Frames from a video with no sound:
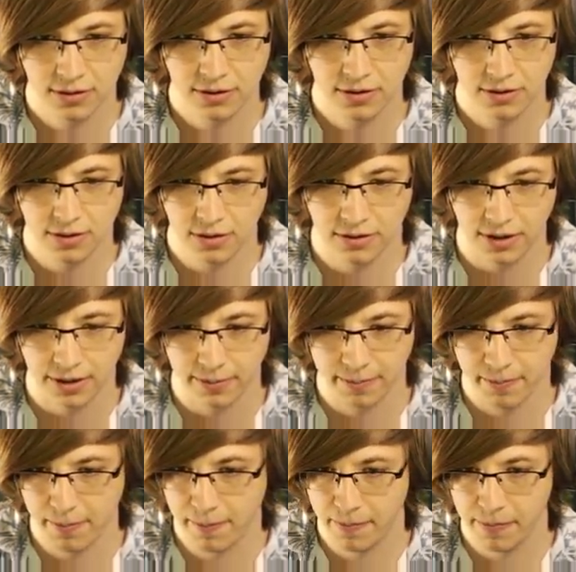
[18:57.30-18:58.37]
Okay.
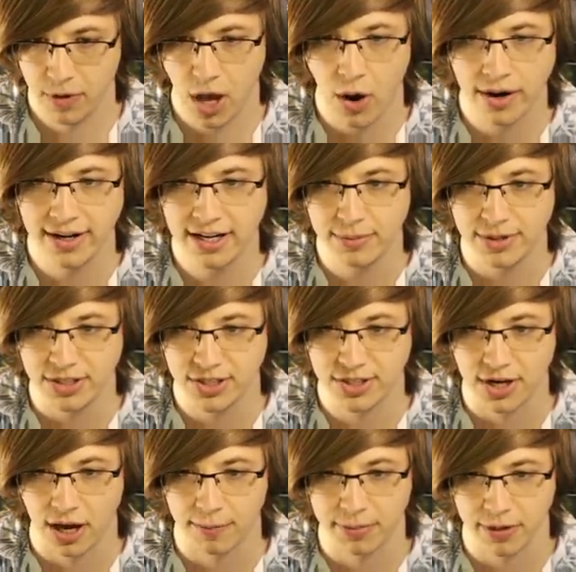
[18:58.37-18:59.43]
Oh, I need to be
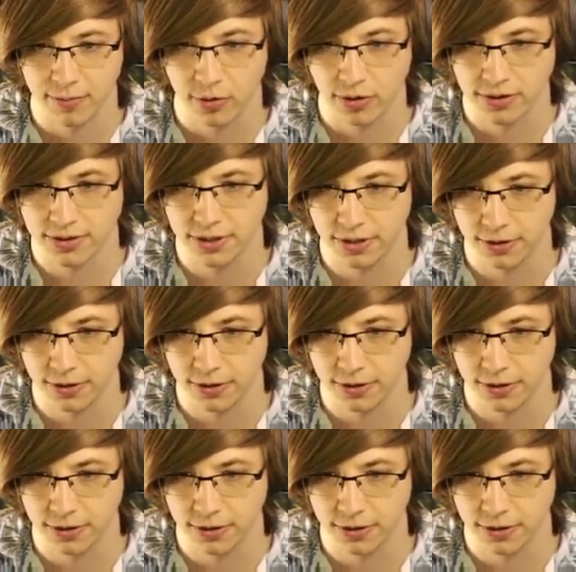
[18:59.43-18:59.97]
stomping more, too.